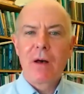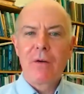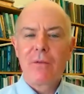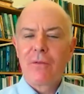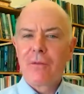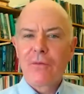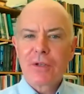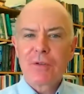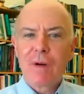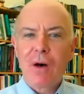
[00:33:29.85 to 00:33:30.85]
Well,
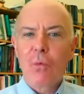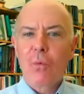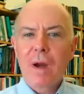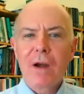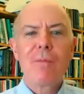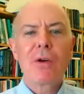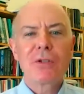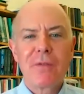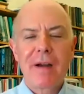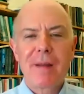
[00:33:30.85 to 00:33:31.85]
first of all, where do
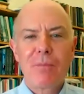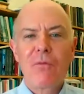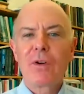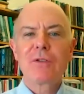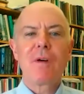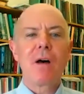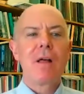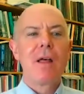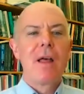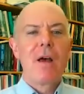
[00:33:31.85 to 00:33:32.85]
most of our, first of
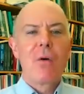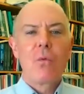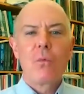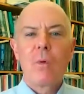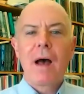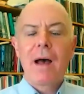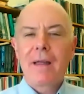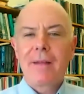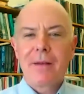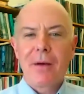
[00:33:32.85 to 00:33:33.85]
all,
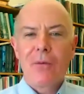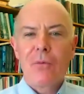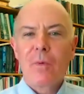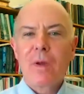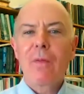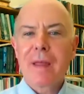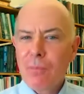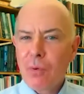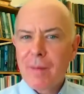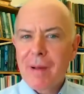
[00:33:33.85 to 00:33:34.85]
uh, we only
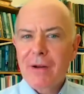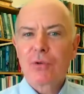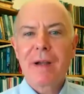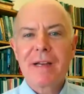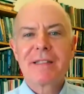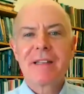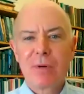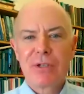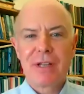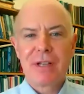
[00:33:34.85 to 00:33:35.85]
import about
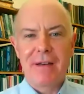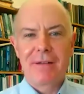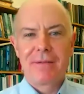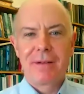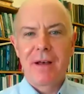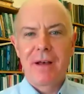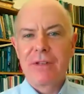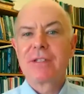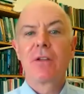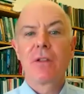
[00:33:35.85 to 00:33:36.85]
27% of
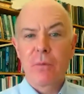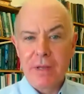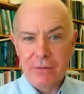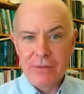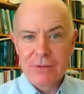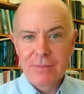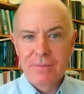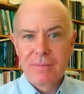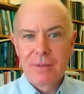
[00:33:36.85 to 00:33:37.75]
the steel that we use.